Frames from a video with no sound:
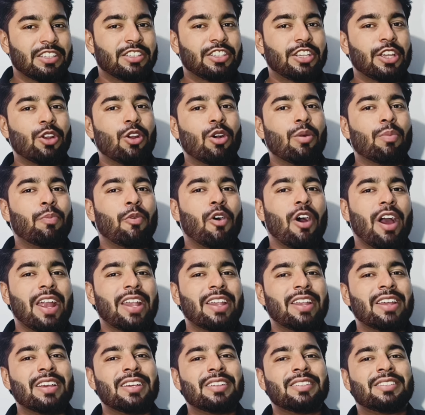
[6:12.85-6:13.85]

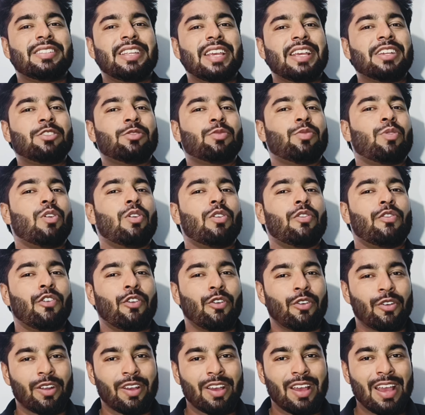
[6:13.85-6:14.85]

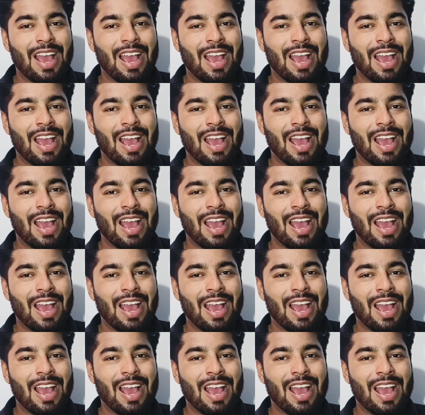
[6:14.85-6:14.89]
0.644